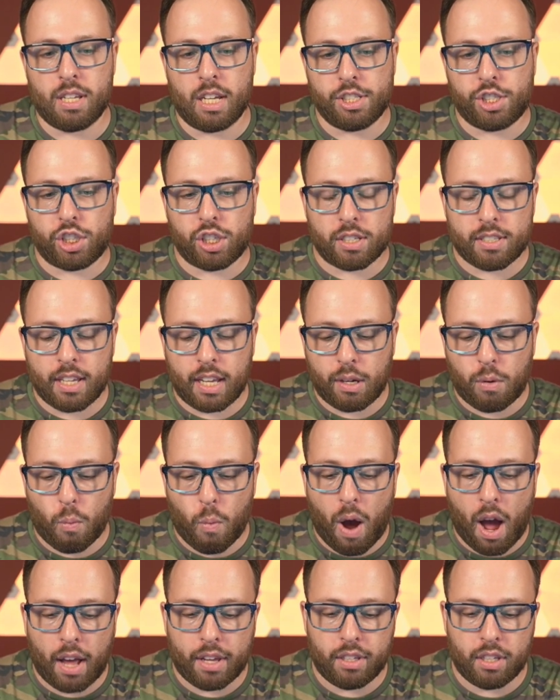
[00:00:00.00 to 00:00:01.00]
It's just like
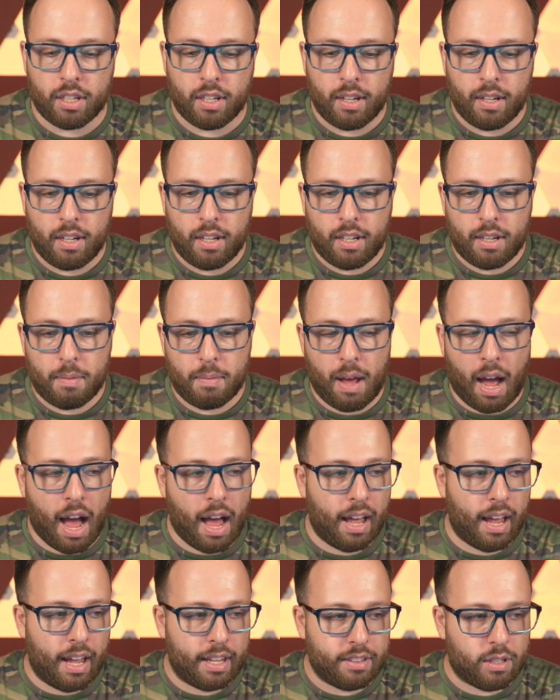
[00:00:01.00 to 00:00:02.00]
why
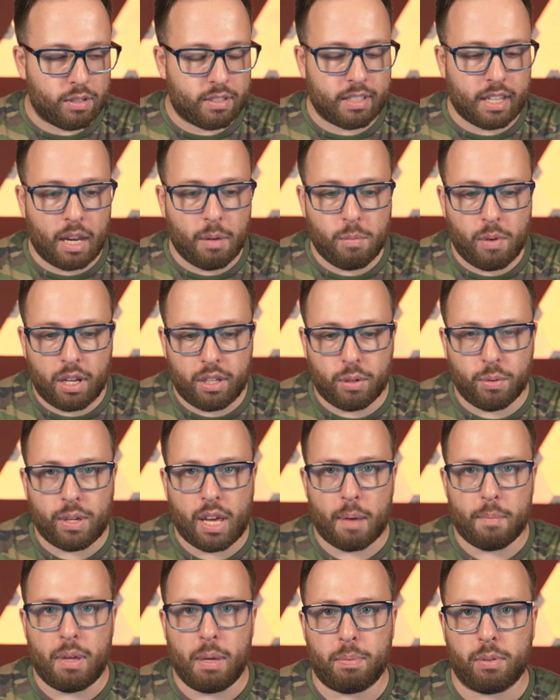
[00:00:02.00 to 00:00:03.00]
the same way you
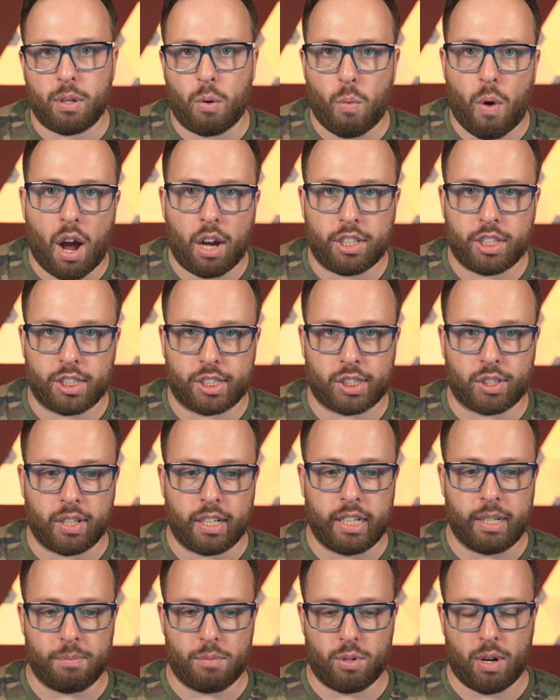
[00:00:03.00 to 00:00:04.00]
get people to watch your
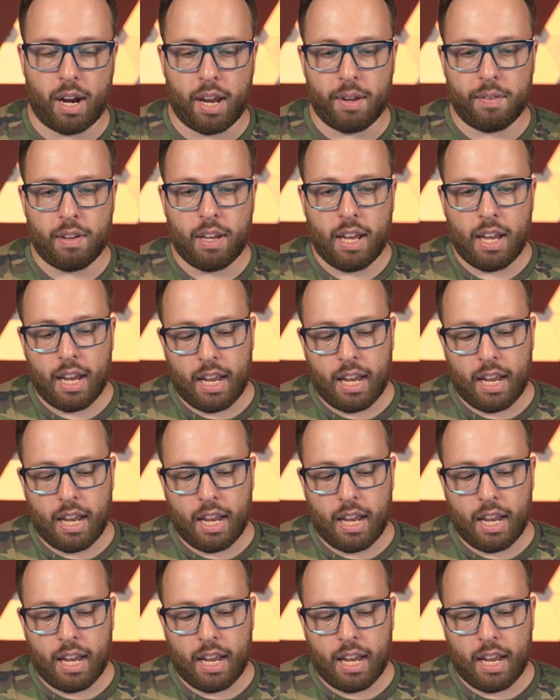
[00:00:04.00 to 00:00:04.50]
streams, right?